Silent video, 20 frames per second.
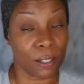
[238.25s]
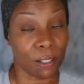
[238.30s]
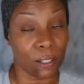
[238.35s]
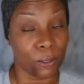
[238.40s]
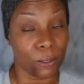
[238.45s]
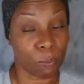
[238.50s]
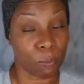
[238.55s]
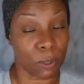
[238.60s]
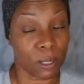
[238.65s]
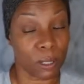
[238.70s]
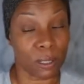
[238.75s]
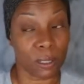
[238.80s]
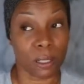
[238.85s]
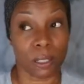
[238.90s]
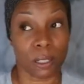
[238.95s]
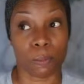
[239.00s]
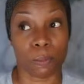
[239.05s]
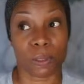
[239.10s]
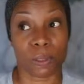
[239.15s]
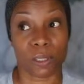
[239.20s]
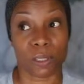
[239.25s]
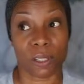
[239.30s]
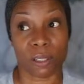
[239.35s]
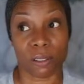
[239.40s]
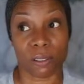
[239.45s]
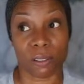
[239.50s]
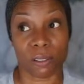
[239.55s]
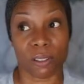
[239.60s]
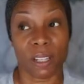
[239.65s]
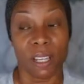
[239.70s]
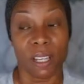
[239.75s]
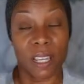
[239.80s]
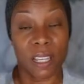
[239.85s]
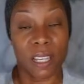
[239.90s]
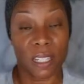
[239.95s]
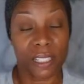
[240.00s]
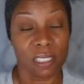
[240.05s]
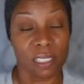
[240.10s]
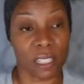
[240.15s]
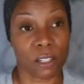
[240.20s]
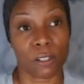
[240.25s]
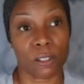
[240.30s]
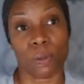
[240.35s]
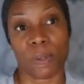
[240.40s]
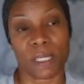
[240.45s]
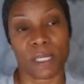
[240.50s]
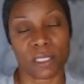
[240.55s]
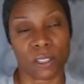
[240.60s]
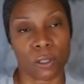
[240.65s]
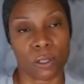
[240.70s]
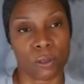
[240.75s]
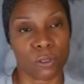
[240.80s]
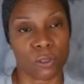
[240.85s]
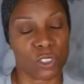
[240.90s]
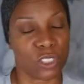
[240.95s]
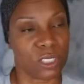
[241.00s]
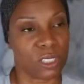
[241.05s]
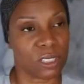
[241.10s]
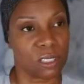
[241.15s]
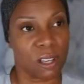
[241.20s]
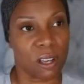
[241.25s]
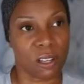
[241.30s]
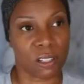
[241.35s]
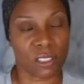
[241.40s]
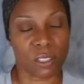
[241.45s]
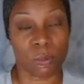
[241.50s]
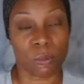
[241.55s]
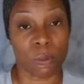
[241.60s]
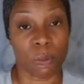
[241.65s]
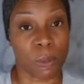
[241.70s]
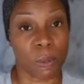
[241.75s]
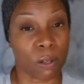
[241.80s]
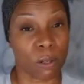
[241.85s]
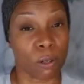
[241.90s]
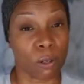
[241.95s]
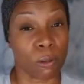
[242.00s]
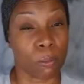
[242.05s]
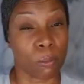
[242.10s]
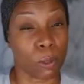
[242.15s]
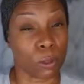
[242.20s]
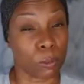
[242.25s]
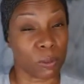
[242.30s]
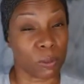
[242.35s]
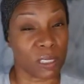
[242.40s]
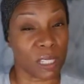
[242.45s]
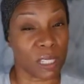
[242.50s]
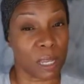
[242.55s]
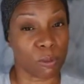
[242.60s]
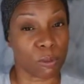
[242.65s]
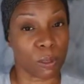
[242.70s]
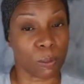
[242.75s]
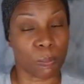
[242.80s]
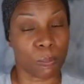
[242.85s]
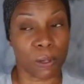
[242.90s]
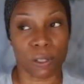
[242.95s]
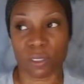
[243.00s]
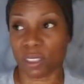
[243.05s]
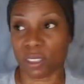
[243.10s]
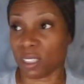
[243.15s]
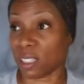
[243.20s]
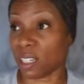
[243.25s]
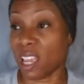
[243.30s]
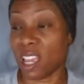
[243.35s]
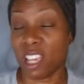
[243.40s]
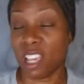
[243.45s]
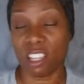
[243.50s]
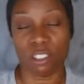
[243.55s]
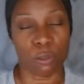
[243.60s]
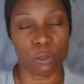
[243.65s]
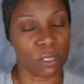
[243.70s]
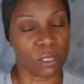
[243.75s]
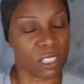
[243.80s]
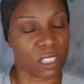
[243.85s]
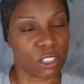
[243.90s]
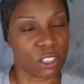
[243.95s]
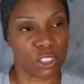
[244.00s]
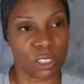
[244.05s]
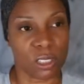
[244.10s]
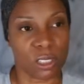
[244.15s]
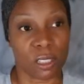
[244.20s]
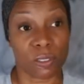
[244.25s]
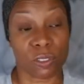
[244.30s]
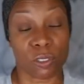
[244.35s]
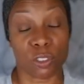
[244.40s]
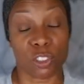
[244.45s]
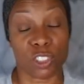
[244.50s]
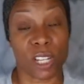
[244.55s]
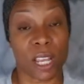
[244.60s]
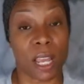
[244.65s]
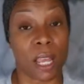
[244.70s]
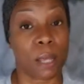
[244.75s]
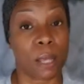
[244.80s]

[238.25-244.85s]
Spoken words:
And one in particular is out on the West Coast. She is awesome. I've met her multiple times in person. You can tell she loves her job.